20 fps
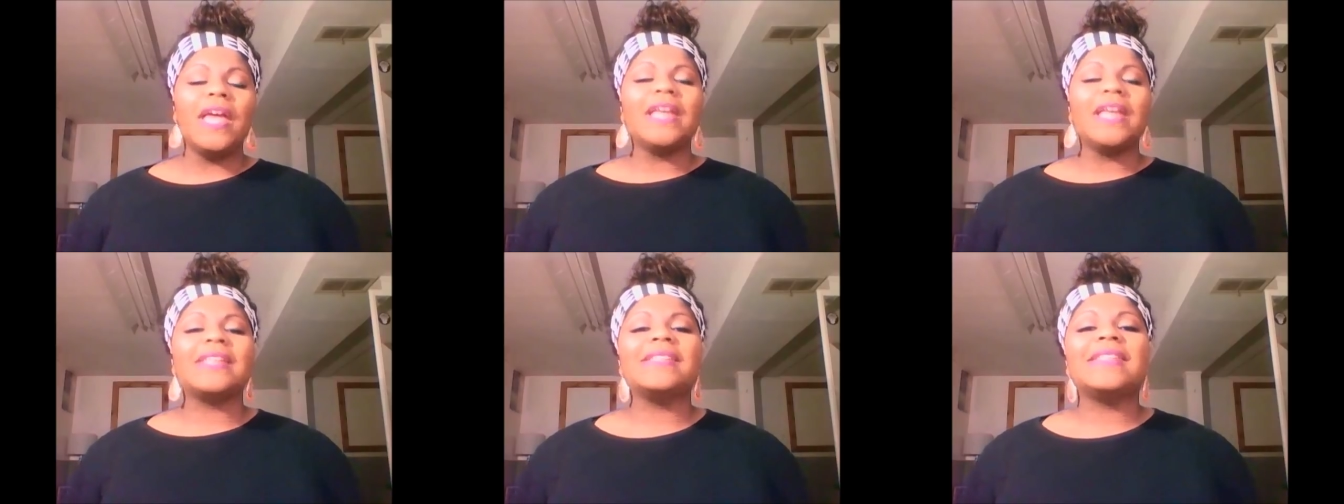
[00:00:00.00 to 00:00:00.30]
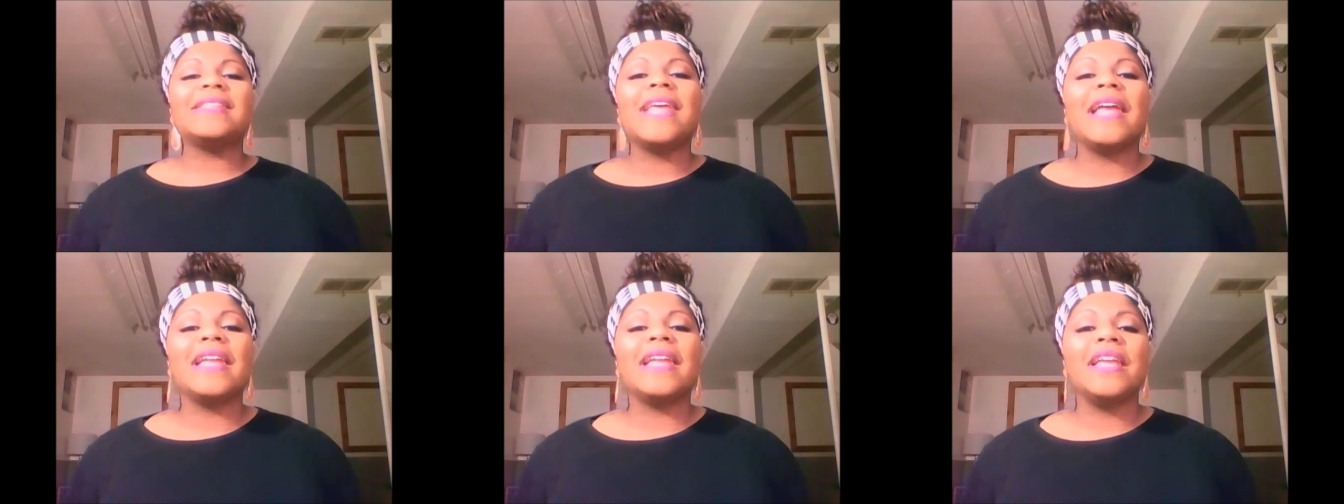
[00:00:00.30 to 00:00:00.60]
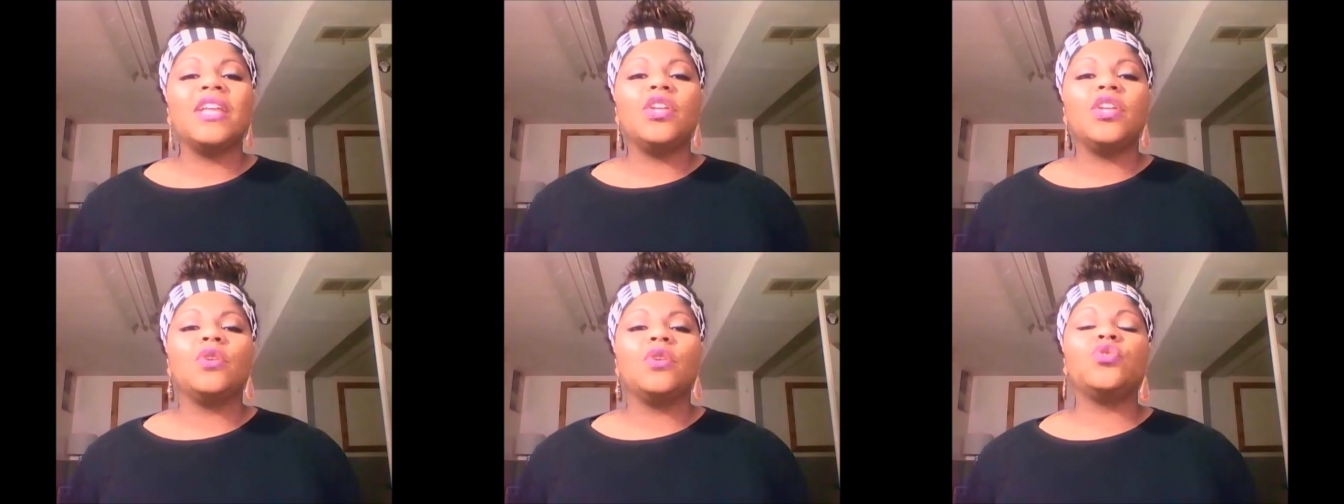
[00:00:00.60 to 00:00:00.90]
is
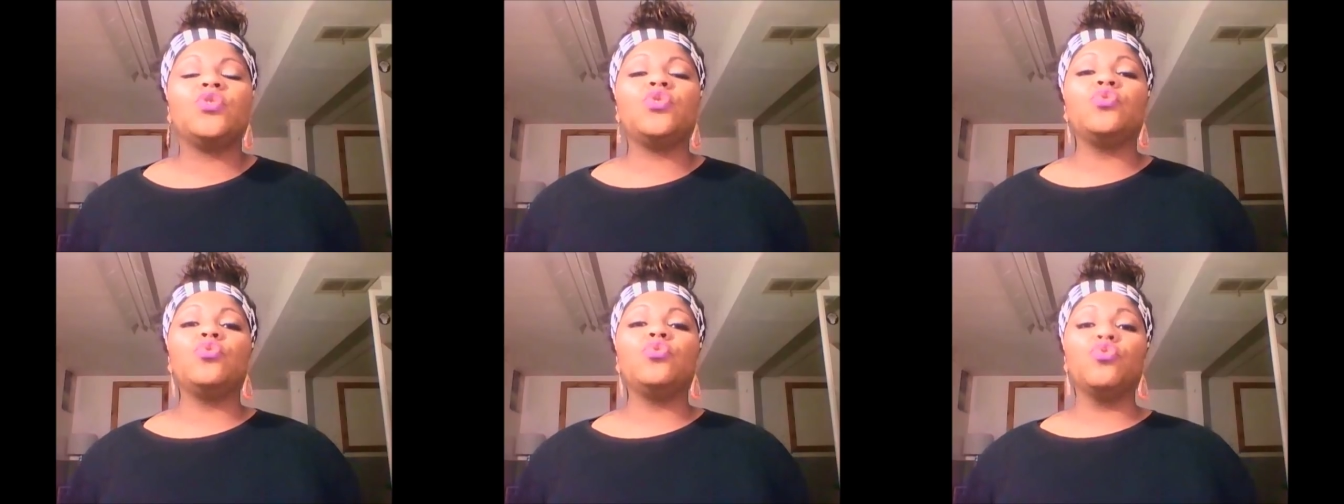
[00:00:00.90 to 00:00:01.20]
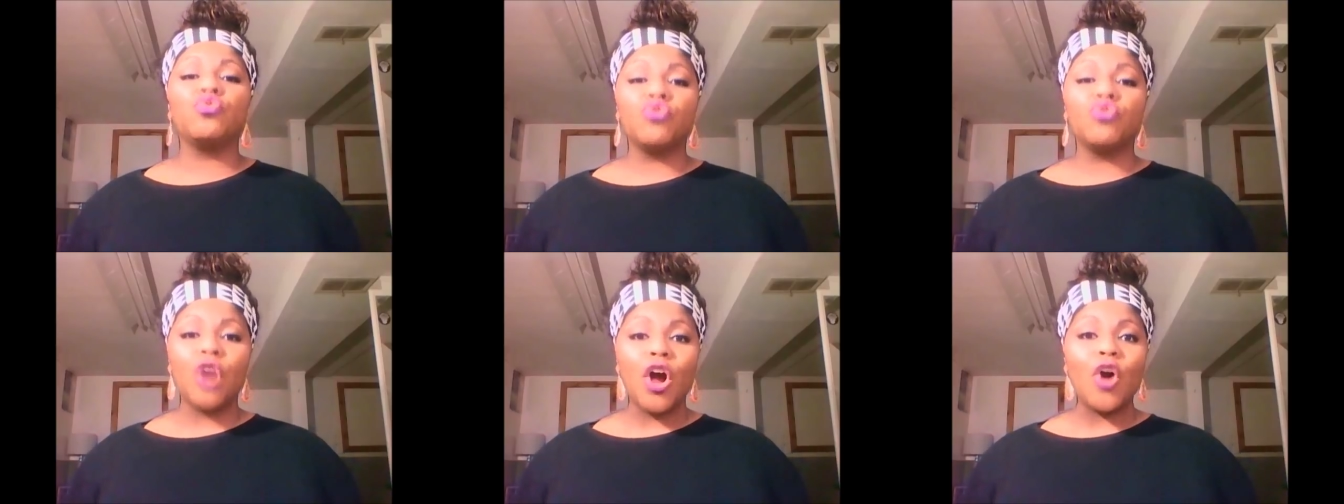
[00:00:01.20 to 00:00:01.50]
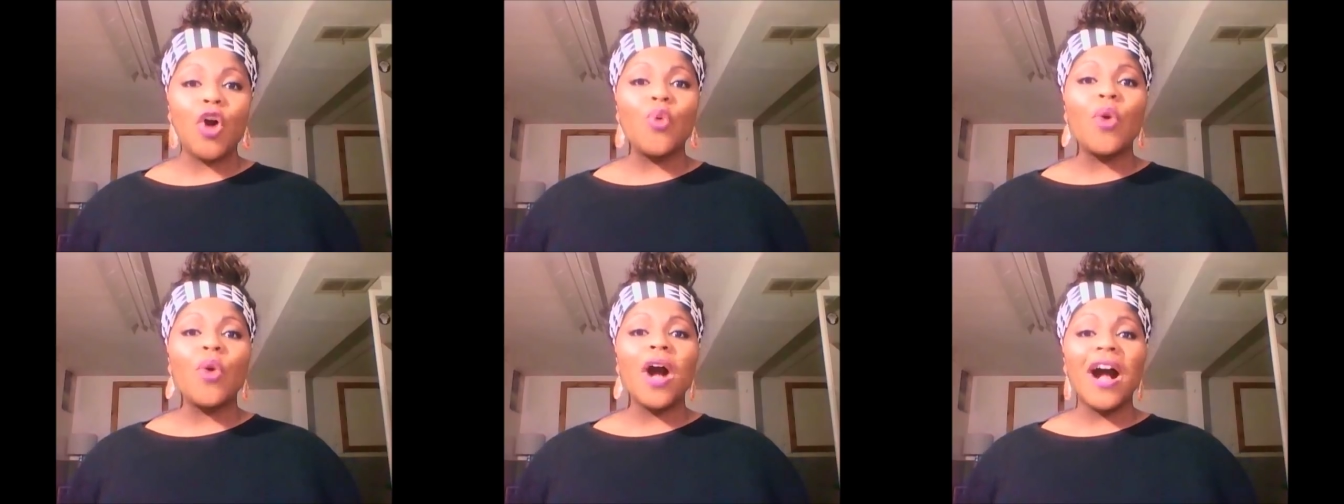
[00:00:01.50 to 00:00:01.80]
getting you to
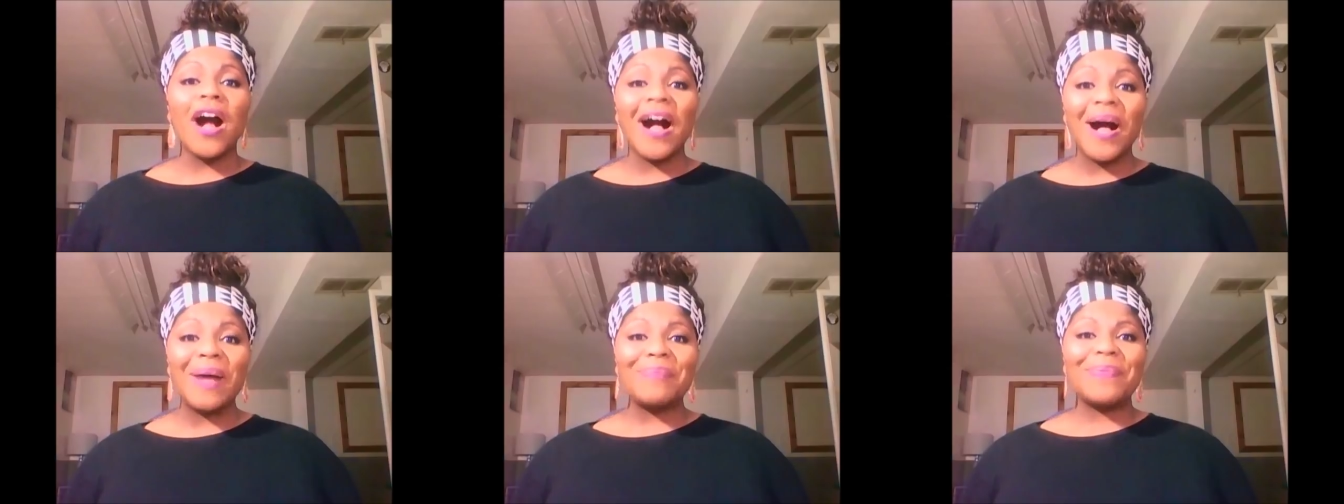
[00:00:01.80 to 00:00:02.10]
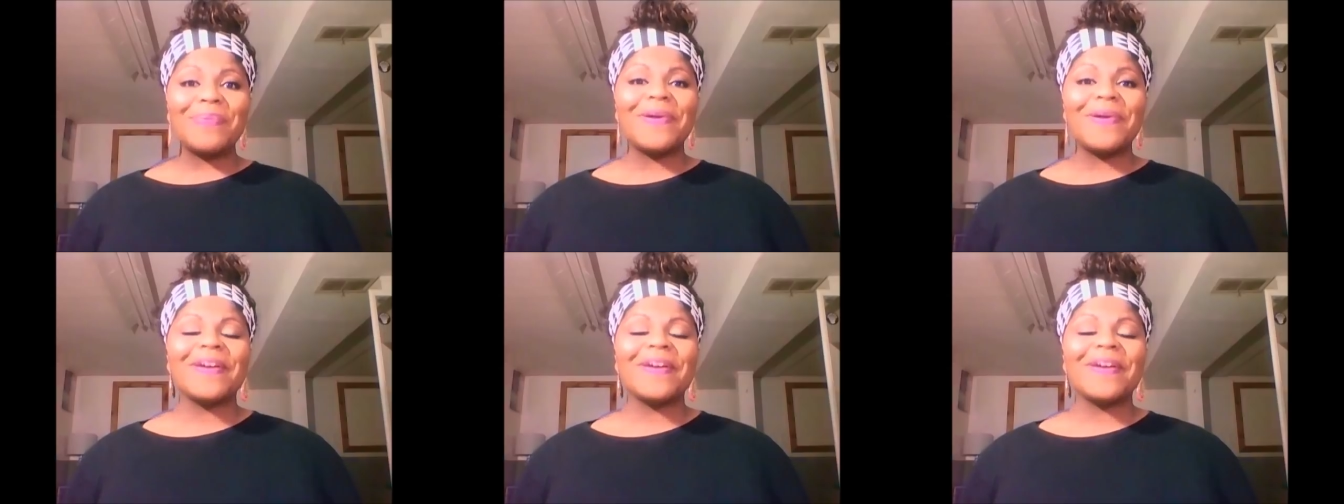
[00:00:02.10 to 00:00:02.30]
grow up